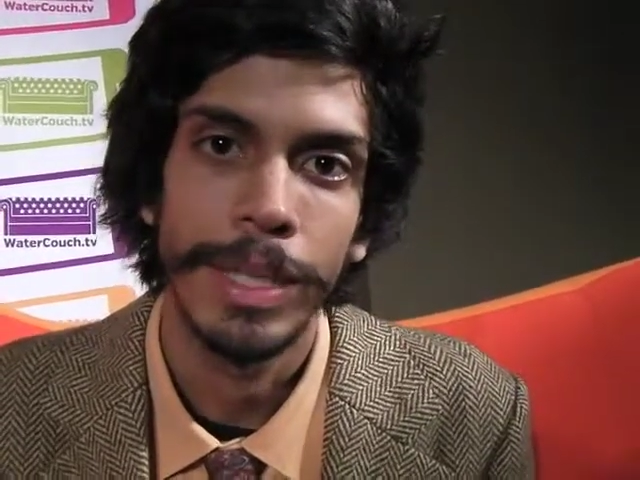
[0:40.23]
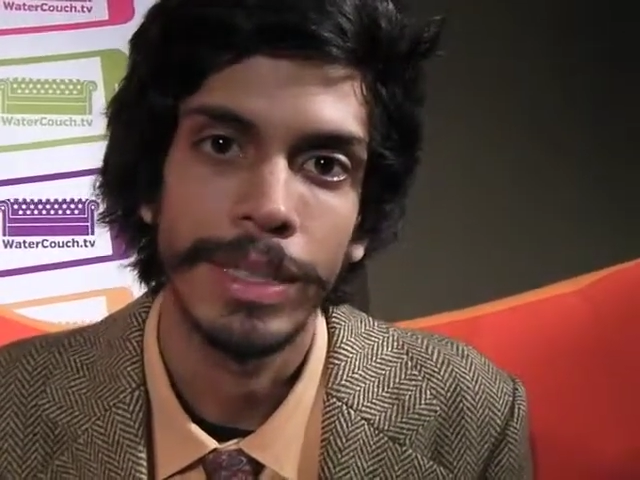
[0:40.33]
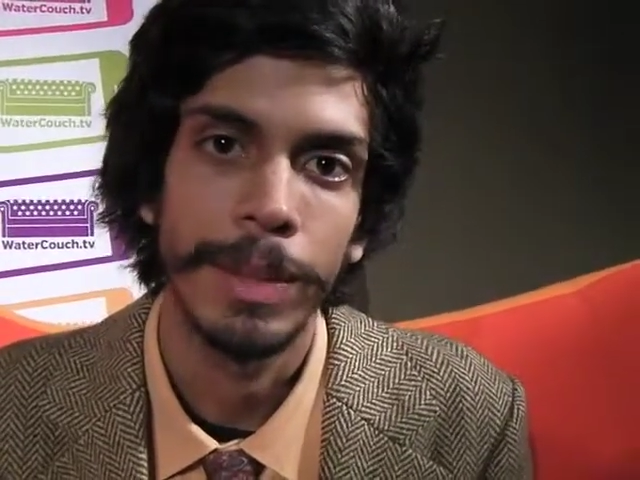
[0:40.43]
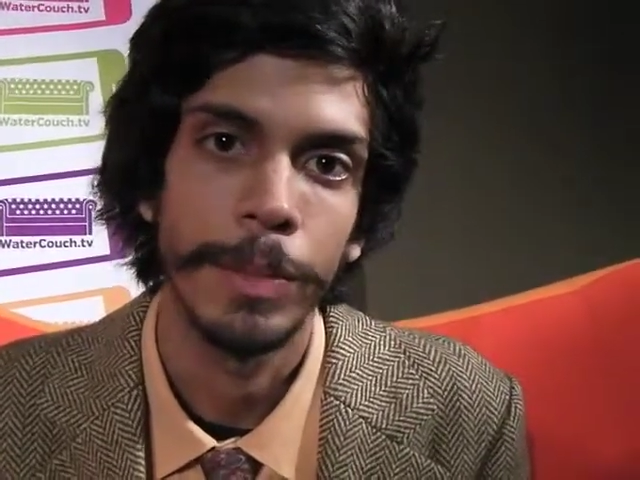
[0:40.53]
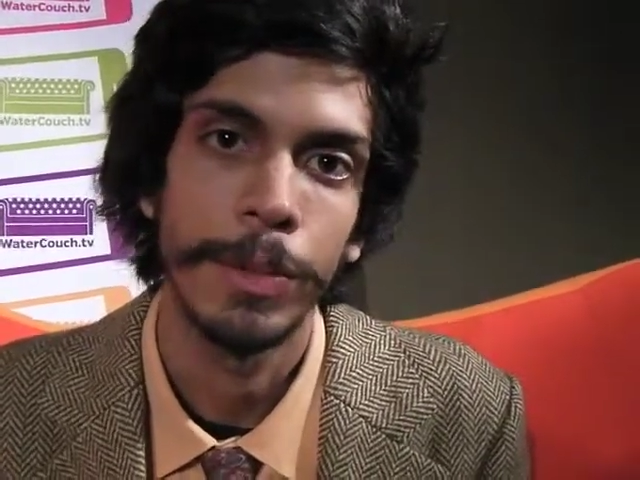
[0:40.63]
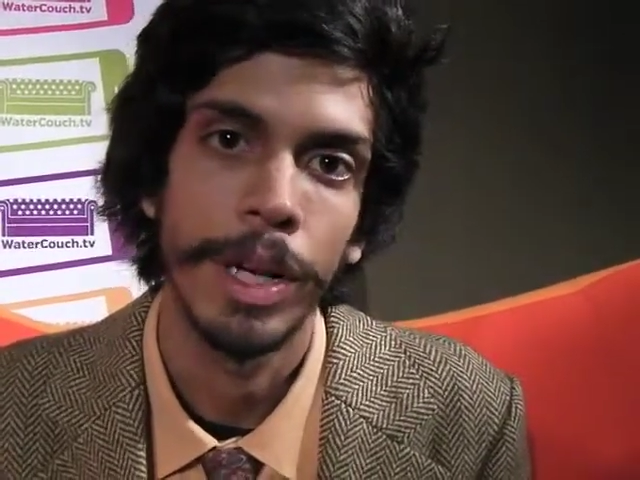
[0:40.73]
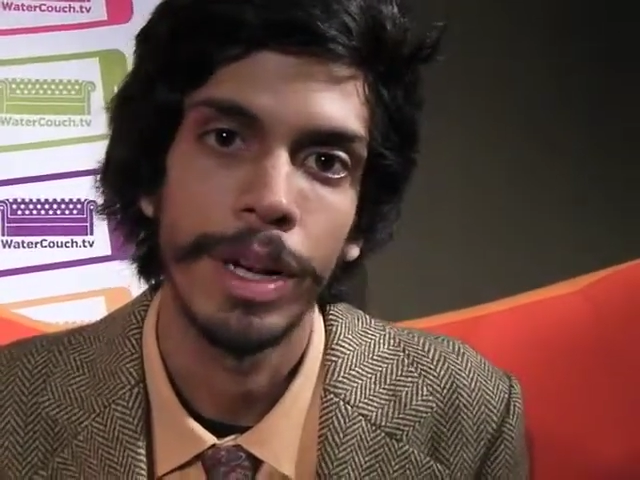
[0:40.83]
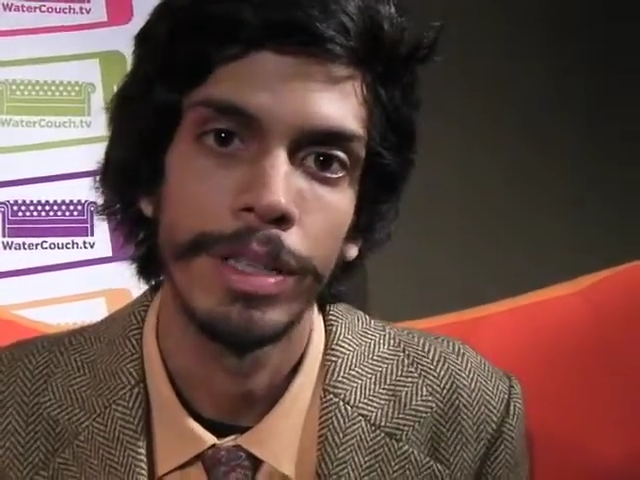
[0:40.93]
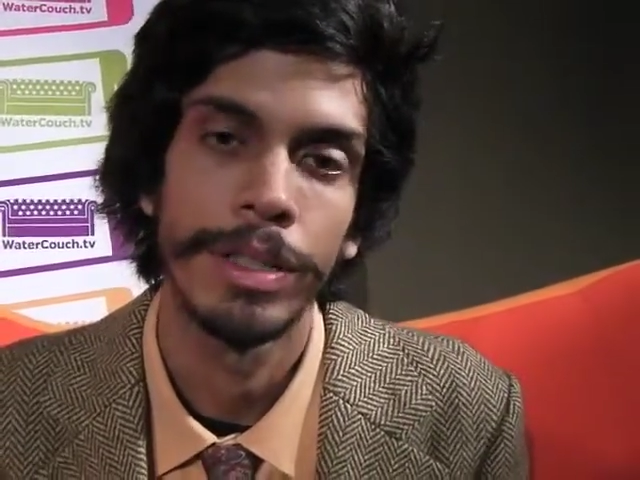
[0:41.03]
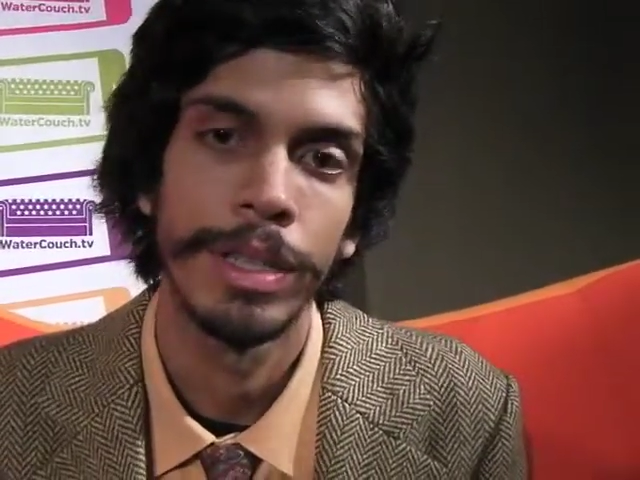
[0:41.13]
Many times we are
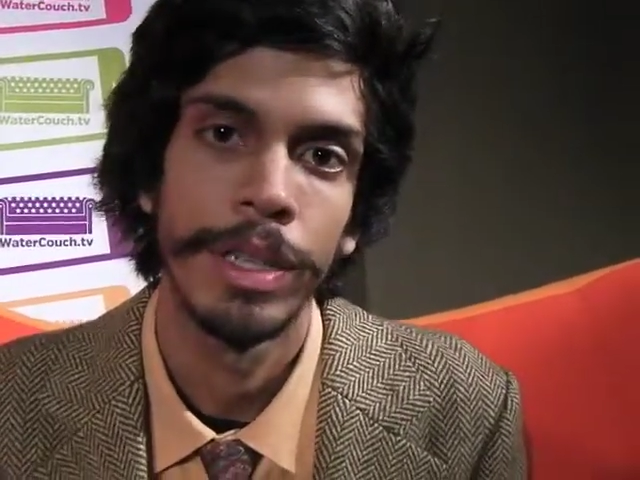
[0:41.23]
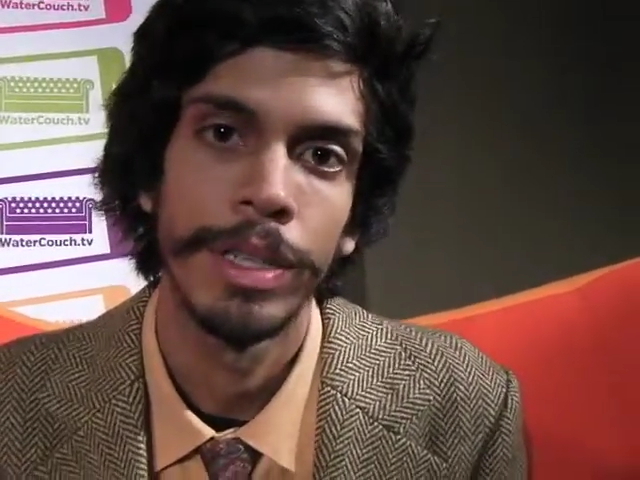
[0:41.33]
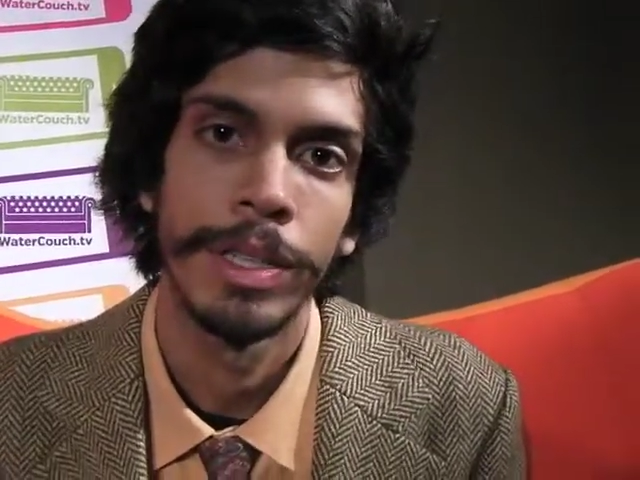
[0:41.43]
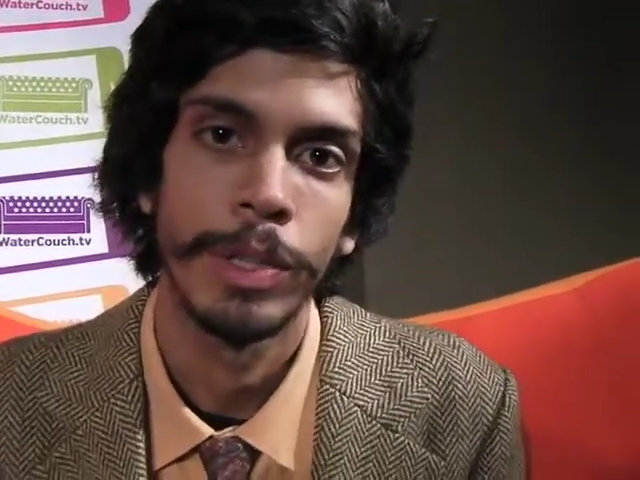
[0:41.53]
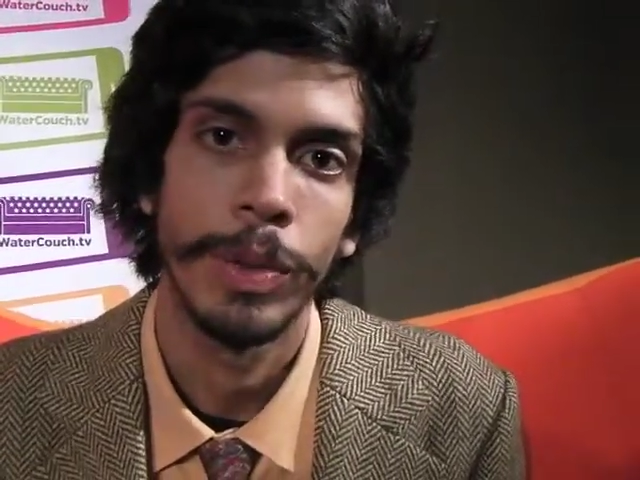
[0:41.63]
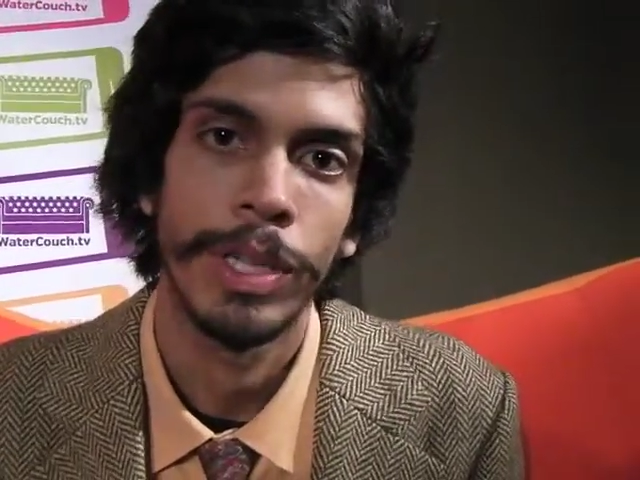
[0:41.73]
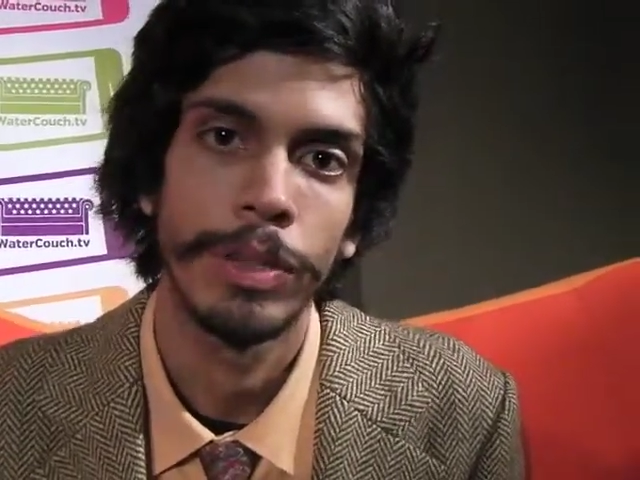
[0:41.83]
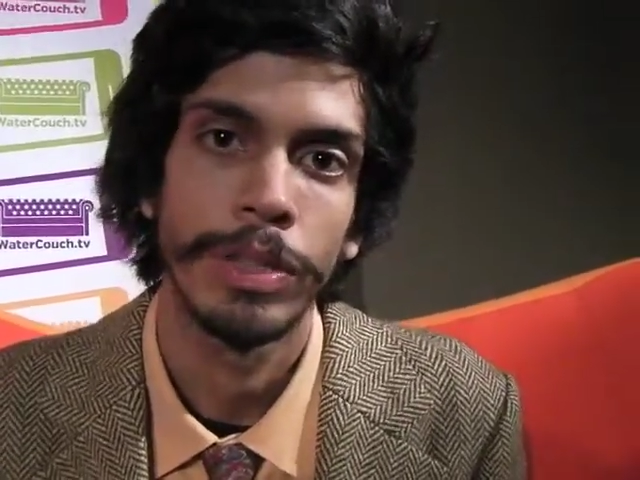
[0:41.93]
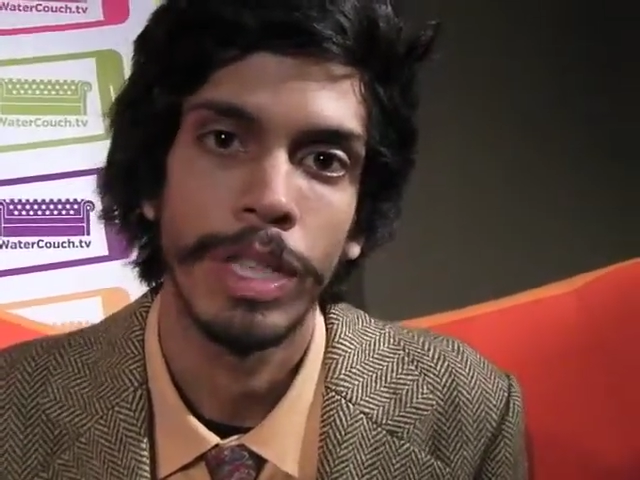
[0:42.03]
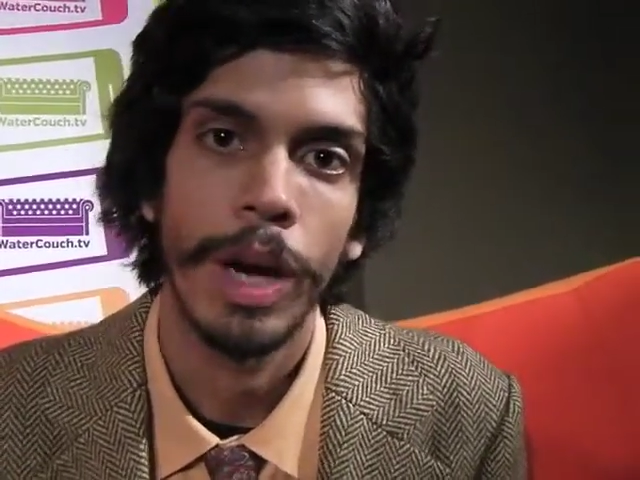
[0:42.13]
here trying
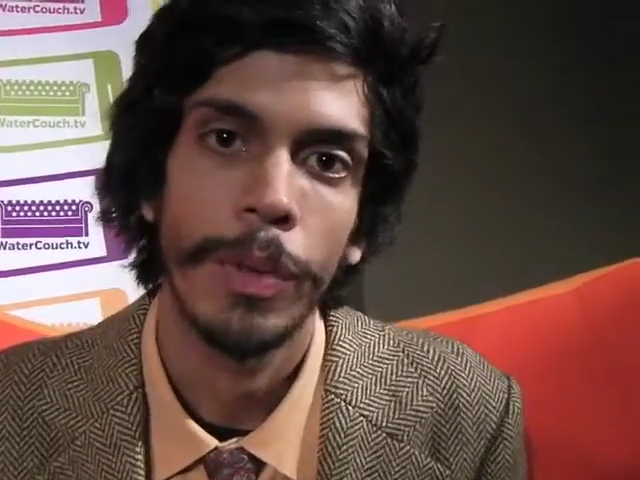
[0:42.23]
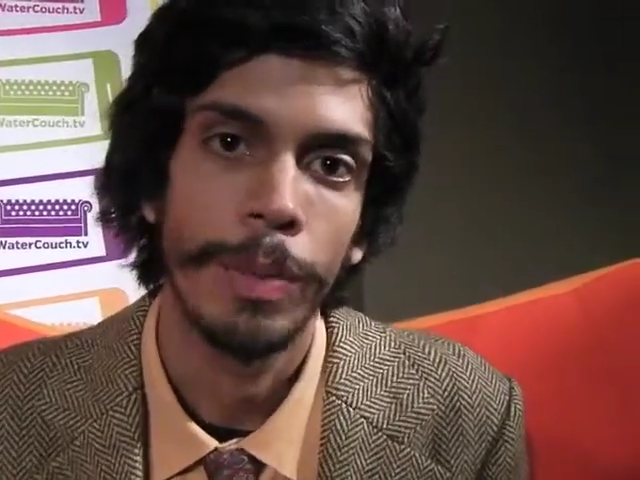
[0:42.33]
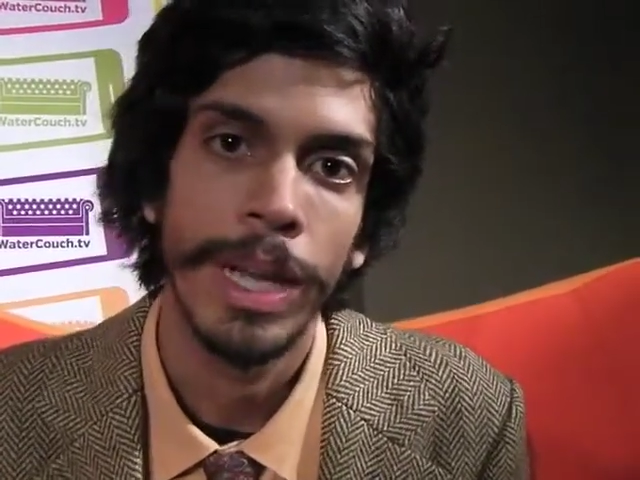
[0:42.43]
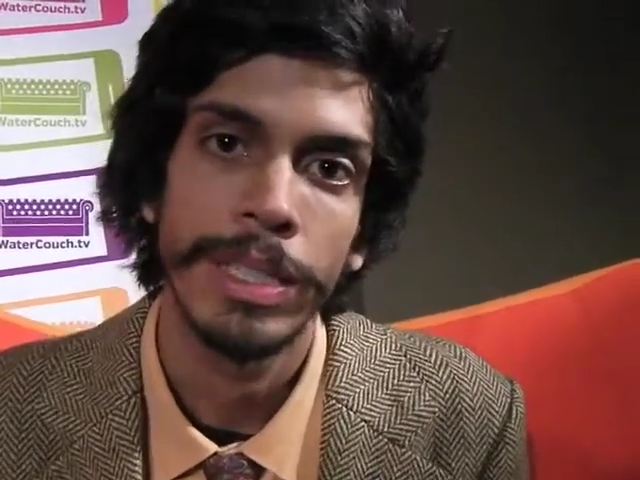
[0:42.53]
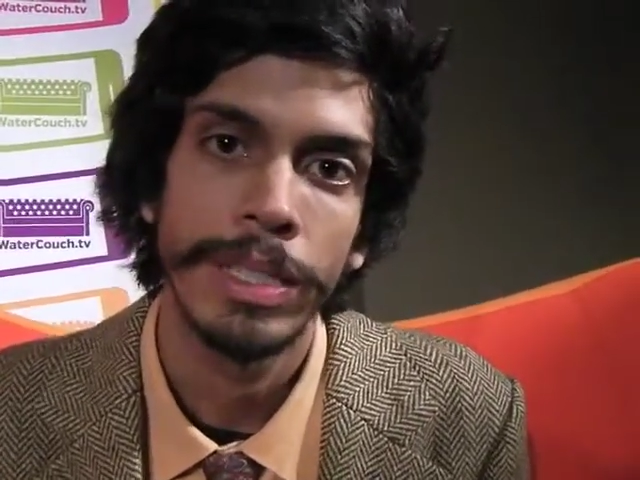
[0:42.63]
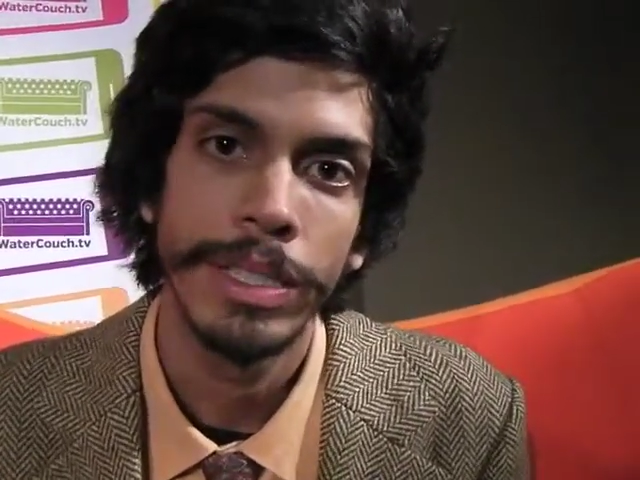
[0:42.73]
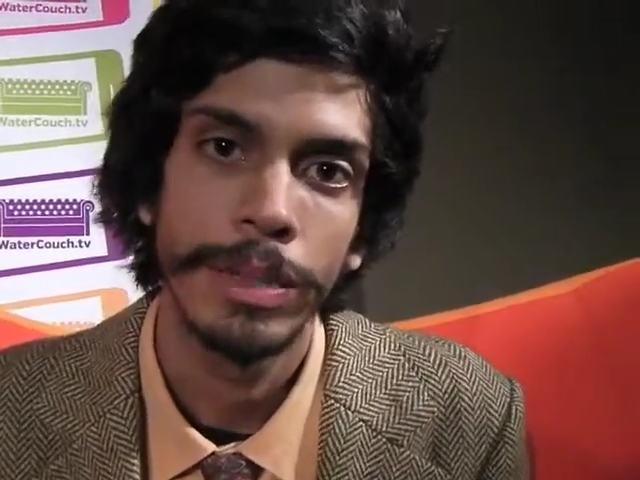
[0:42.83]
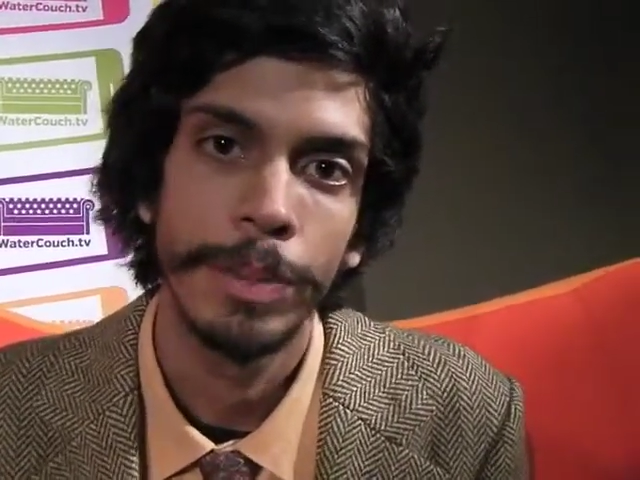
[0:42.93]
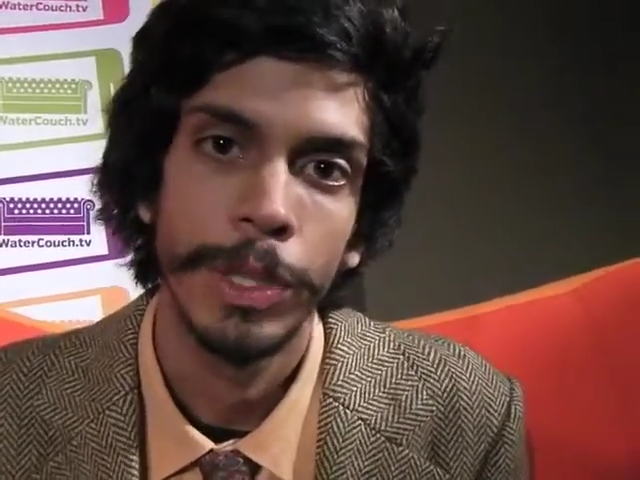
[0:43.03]
to say our message,